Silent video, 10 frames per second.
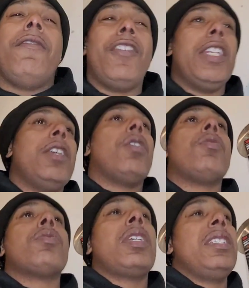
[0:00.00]
the
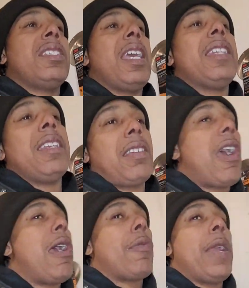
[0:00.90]
videos, he said that the
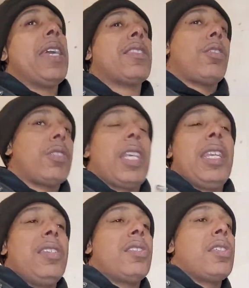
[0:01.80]
car ran
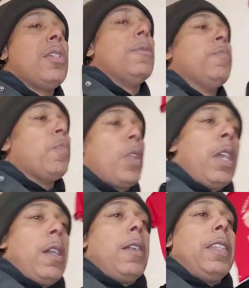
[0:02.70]
thirteens,
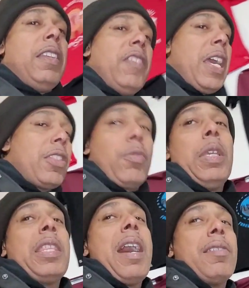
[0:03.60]
uh, leaving at
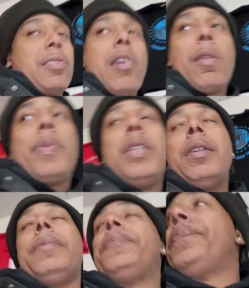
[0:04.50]
three thousand R P
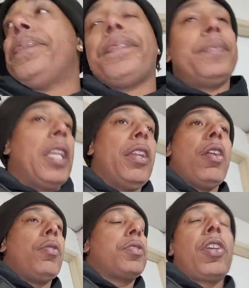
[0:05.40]
M, you
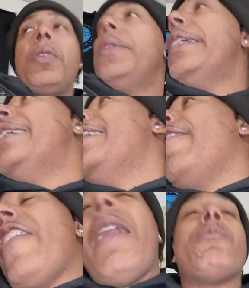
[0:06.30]
know. So
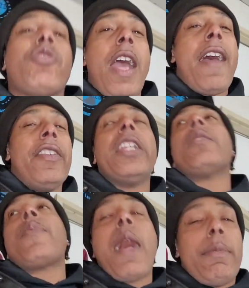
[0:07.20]
if I'm driving it,
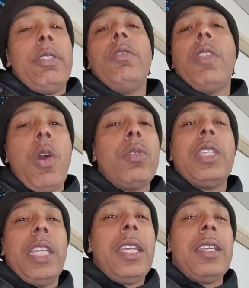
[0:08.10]
it'll probably do low
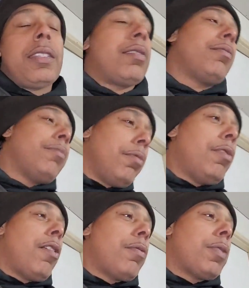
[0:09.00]
tens, you know what I'm